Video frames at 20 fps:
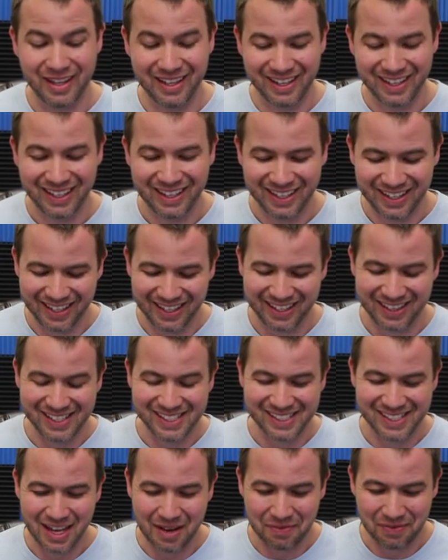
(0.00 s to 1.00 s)
you did
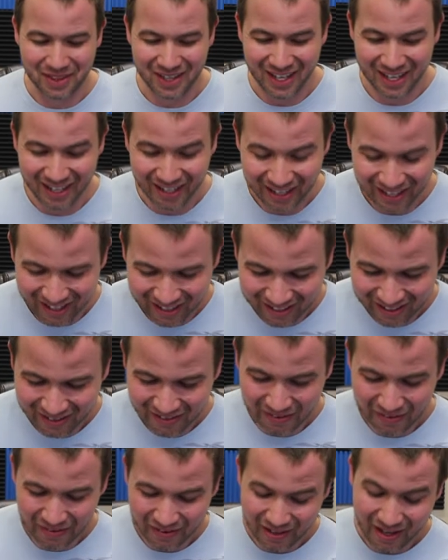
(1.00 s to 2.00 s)
the same thing.
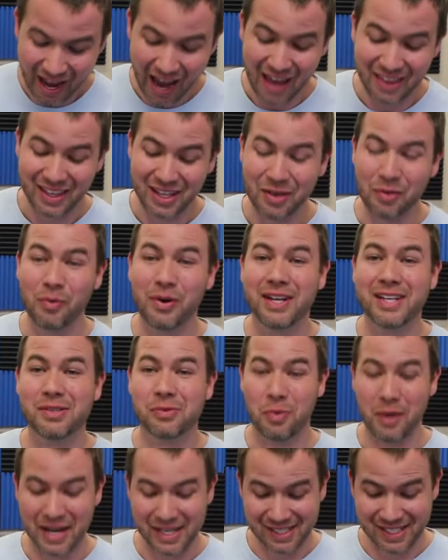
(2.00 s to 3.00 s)
I think we
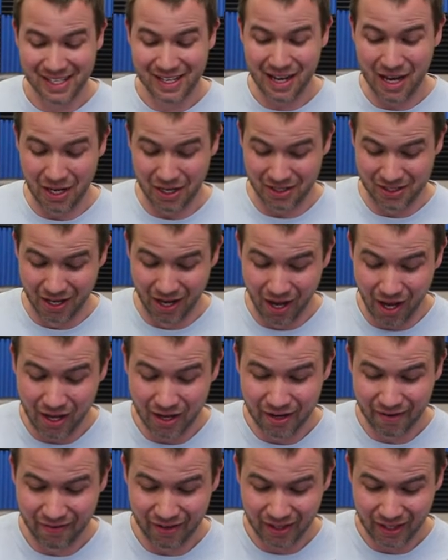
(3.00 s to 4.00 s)
just wasted a
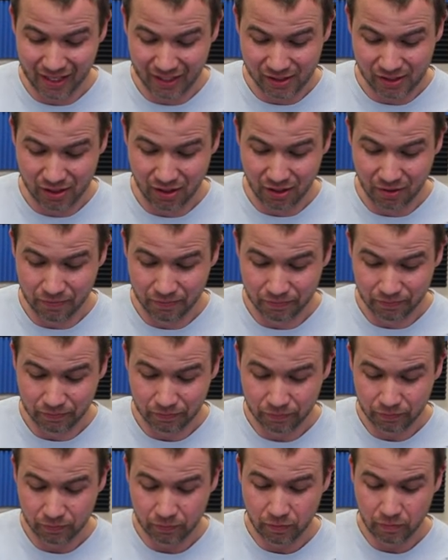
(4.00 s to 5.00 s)
ton of elixir.
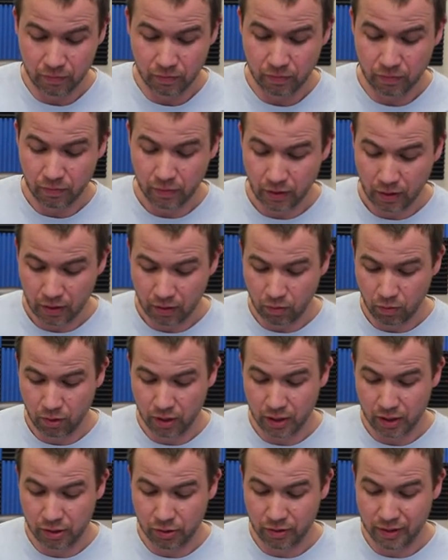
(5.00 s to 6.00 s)
We're gonna